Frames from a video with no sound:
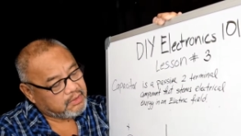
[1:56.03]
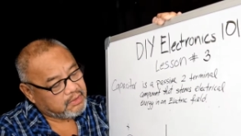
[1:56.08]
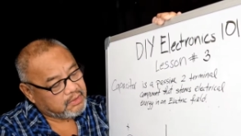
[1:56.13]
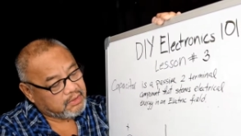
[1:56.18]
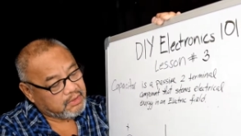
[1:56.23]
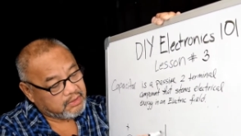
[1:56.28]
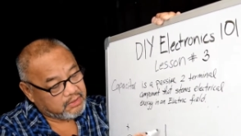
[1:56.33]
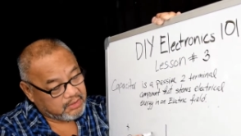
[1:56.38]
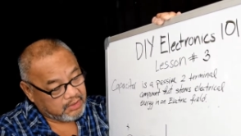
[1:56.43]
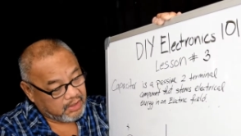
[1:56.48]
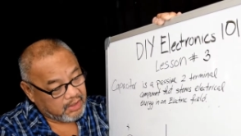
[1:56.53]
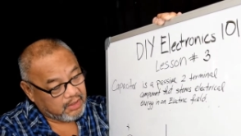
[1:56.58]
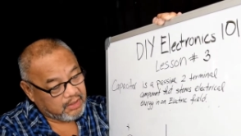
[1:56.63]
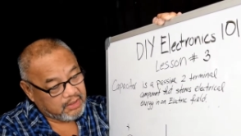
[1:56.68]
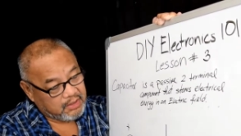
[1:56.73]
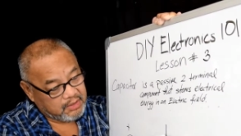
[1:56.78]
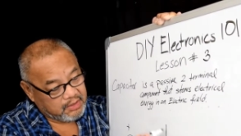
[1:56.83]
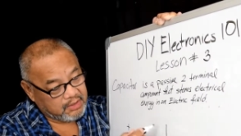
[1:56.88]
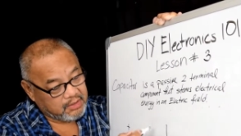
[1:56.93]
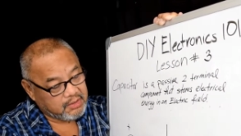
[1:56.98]
the same.
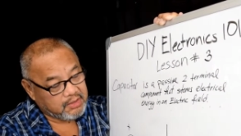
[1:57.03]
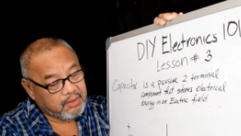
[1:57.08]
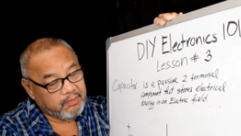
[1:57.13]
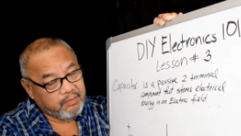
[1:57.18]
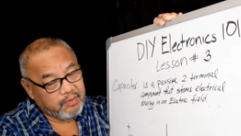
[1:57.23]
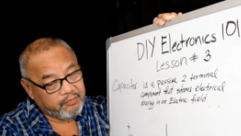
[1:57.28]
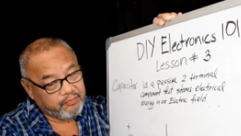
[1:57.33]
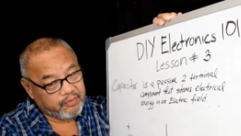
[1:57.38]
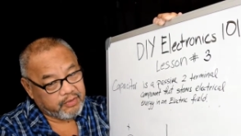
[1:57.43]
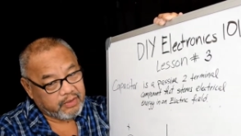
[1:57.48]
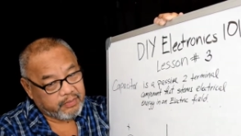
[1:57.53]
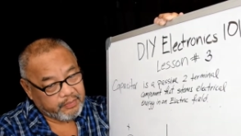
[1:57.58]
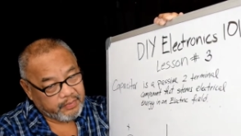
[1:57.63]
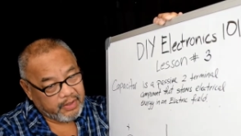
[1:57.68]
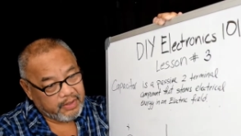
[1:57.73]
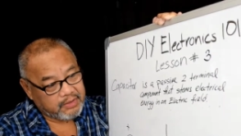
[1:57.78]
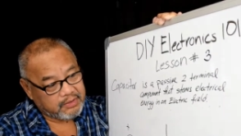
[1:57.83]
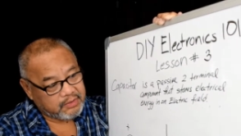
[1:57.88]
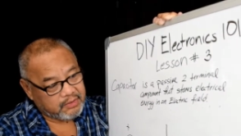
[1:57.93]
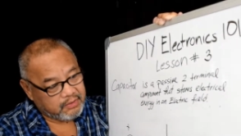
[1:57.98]
This is a symbol for
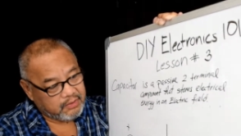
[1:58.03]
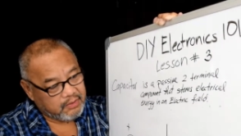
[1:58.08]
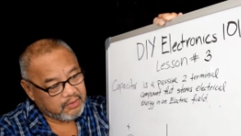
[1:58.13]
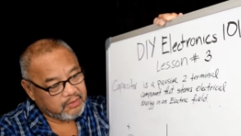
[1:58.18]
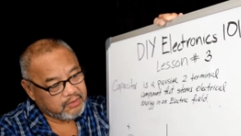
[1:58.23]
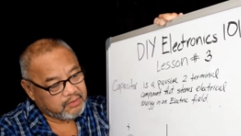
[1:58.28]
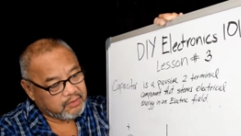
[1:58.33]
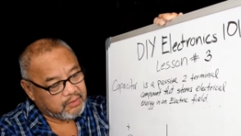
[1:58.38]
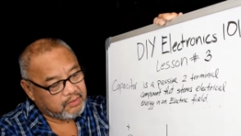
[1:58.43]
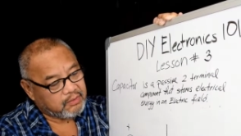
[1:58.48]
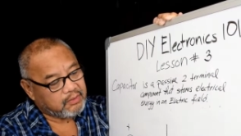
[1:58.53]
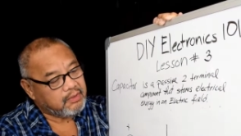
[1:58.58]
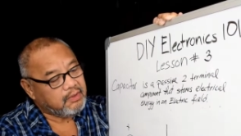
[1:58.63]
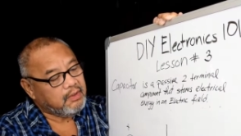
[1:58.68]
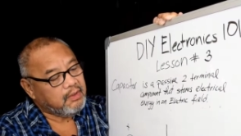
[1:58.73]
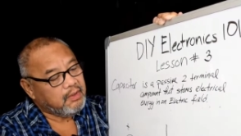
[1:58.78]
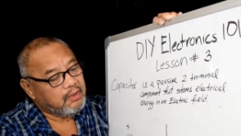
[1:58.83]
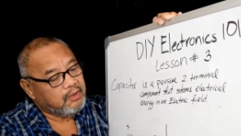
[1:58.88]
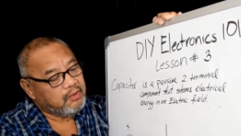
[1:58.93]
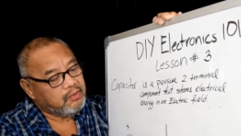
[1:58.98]
capacitor also,
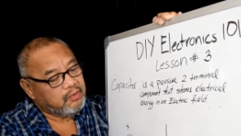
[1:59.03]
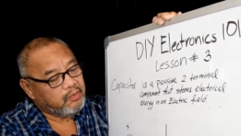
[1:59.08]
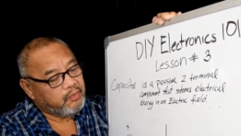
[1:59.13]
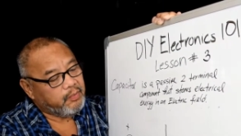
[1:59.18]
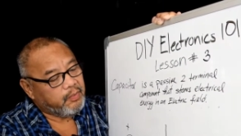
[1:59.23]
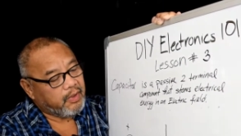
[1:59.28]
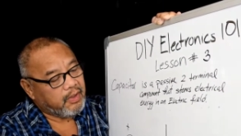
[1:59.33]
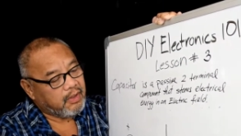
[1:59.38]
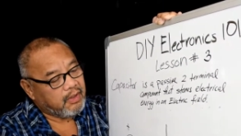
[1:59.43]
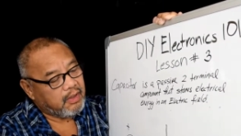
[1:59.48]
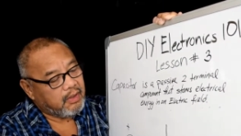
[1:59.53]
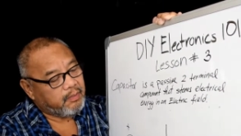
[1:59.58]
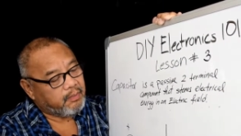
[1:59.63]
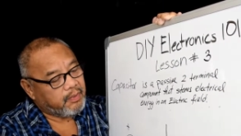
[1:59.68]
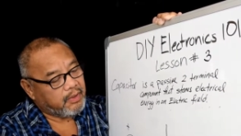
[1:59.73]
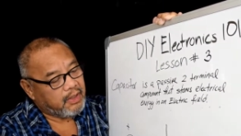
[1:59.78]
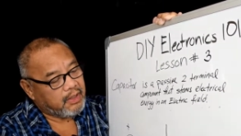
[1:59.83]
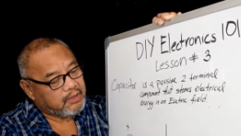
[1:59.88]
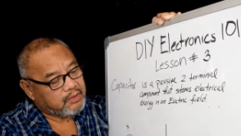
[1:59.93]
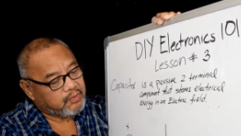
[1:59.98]
two parallel
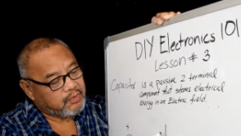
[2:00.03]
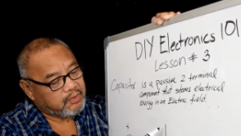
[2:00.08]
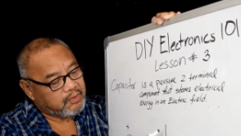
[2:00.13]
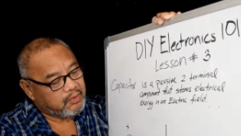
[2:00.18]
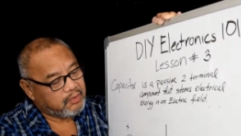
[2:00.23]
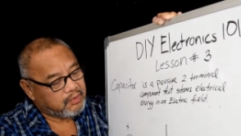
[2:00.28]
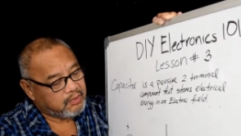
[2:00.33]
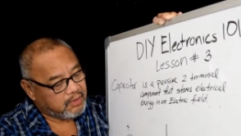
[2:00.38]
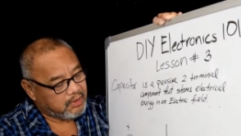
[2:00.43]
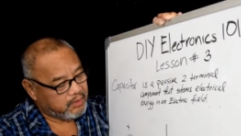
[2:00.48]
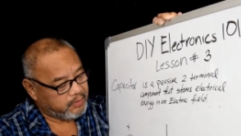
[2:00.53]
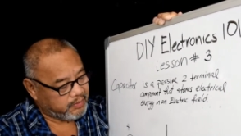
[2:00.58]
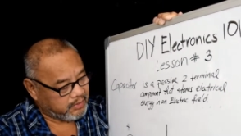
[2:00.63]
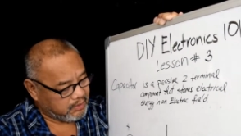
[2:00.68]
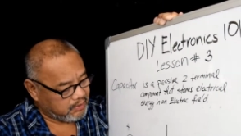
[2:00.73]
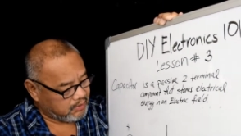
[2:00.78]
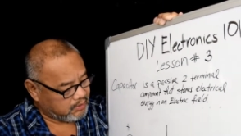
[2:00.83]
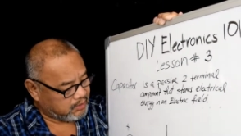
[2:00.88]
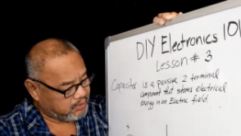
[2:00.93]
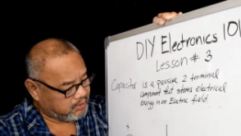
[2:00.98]
plates with two
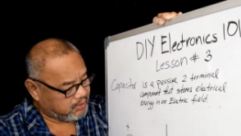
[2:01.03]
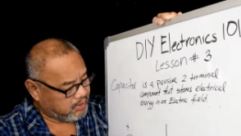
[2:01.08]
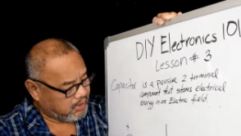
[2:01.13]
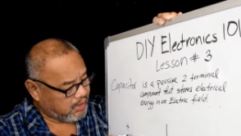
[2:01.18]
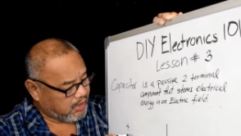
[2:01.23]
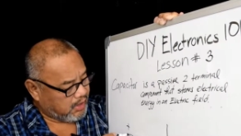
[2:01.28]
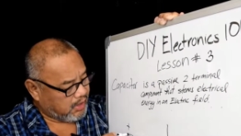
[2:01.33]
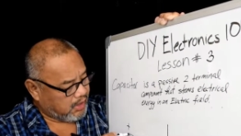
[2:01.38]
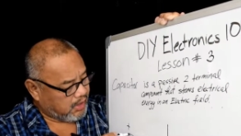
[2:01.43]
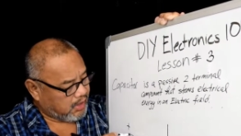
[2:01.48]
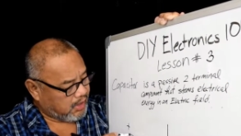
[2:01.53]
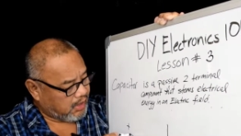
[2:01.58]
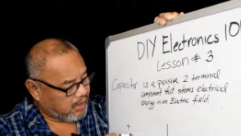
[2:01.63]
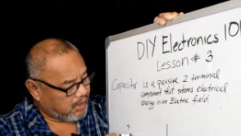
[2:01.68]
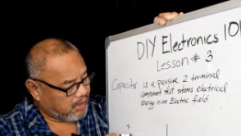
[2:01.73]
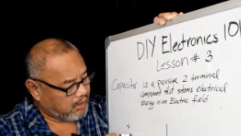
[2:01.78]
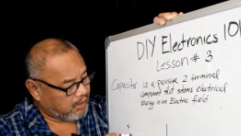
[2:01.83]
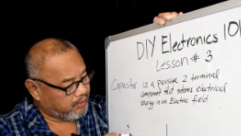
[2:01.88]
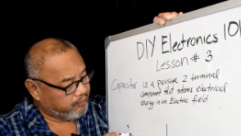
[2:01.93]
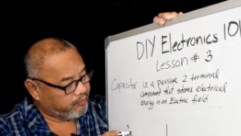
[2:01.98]
terminals.
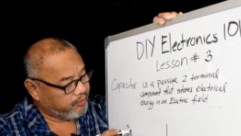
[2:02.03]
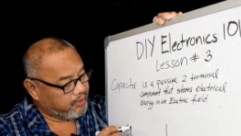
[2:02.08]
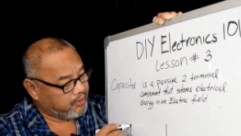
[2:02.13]
And if I